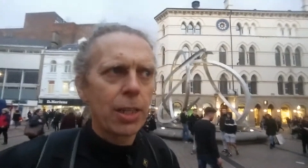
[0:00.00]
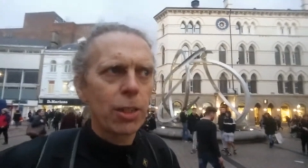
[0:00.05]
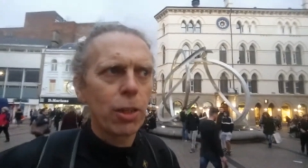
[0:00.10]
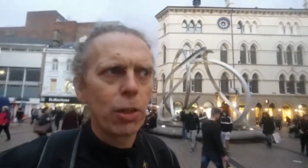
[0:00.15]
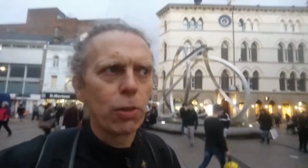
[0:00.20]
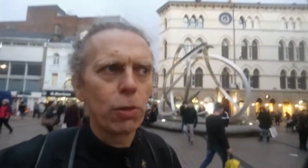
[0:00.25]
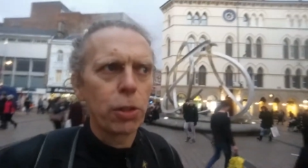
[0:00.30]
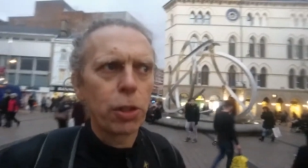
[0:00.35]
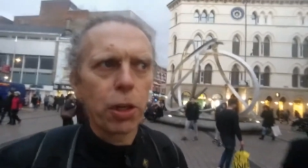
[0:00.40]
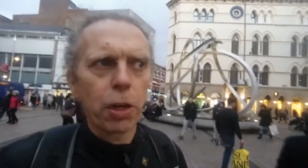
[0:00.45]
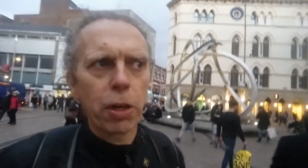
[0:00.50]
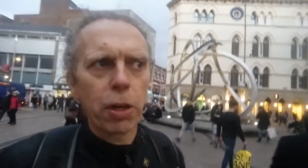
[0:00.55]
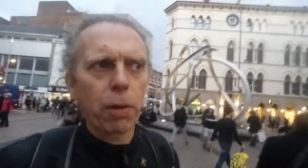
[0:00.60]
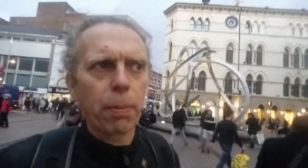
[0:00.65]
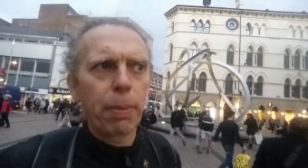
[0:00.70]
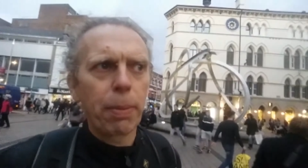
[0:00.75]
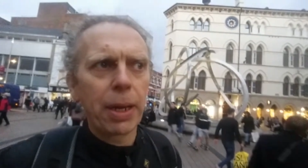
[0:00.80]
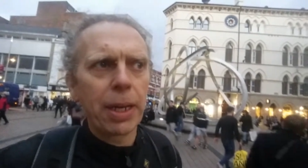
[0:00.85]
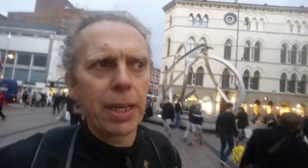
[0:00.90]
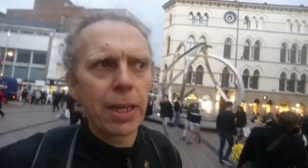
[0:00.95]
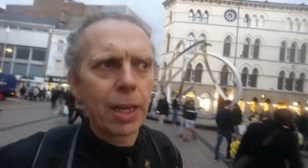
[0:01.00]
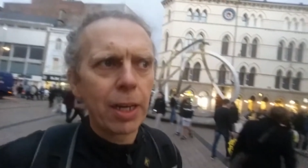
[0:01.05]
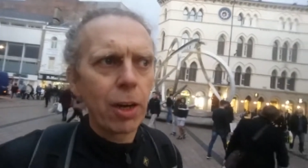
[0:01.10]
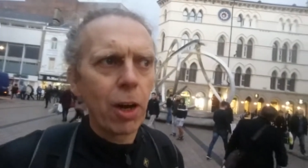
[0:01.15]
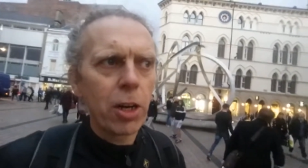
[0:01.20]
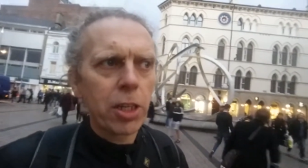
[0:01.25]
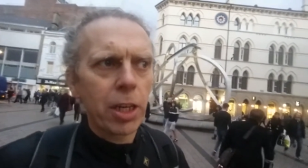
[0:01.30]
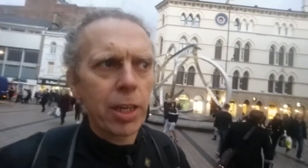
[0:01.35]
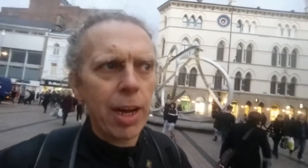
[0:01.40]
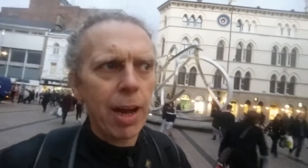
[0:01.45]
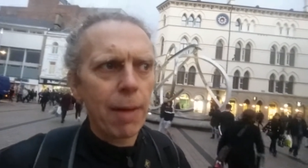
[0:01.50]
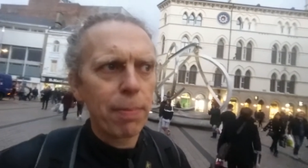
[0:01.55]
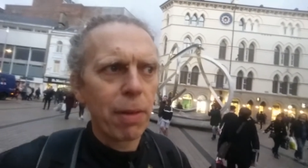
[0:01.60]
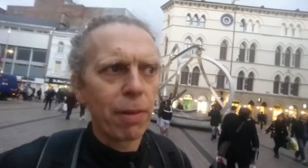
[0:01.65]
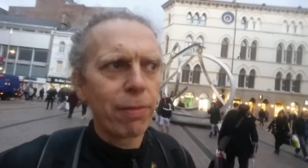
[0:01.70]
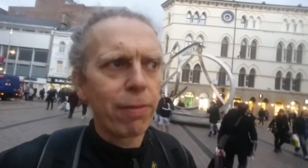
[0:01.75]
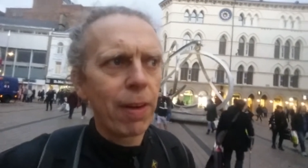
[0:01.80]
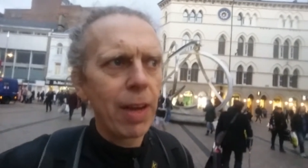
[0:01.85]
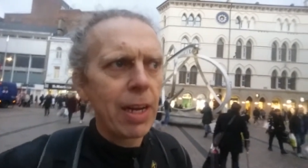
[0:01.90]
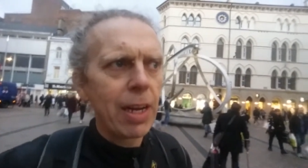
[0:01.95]
slow shutter speed, larger depth
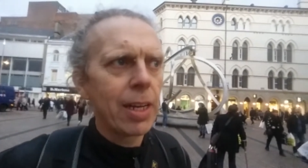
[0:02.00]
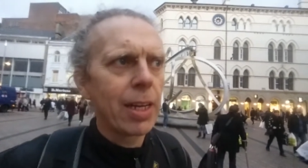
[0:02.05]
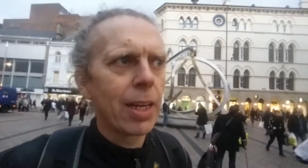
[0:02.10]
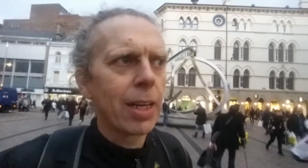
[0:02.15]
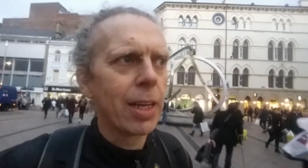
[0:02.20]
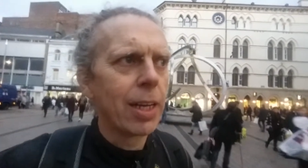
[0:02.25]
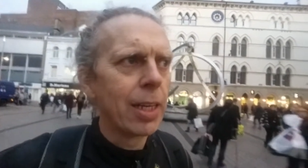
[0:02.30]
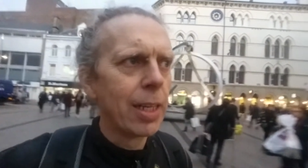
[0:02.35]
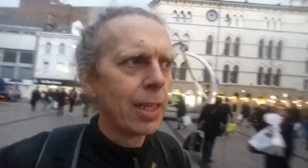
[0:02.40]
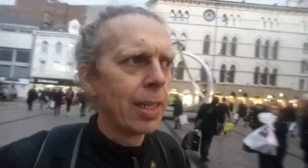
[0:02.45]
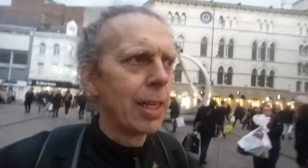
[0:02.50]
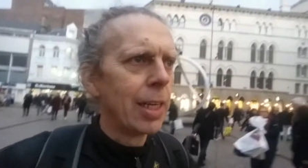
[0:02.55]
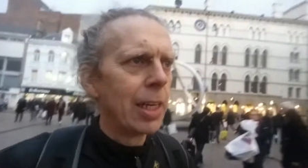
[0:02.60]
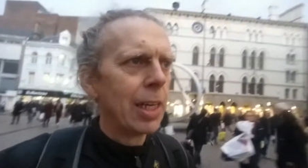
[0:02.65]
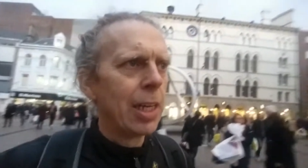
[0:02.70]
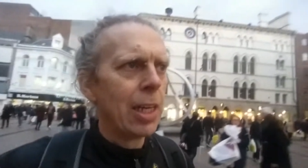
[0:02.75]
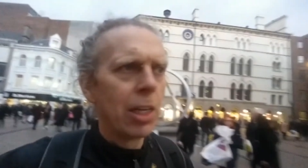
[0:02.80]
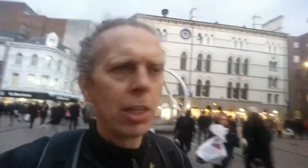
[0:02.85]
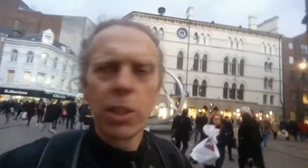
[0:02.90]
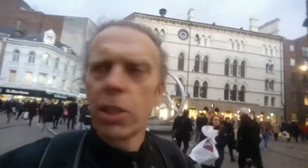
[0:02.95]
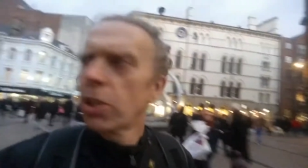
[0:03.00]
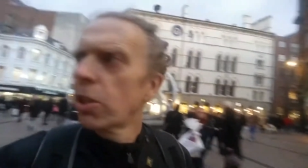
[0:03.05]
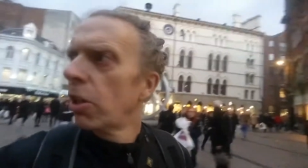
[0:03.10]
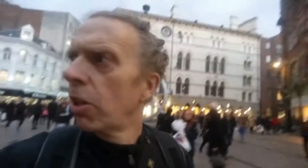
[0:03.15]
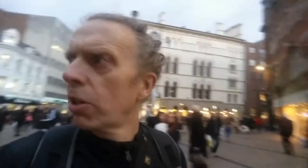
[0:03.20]
of field. Just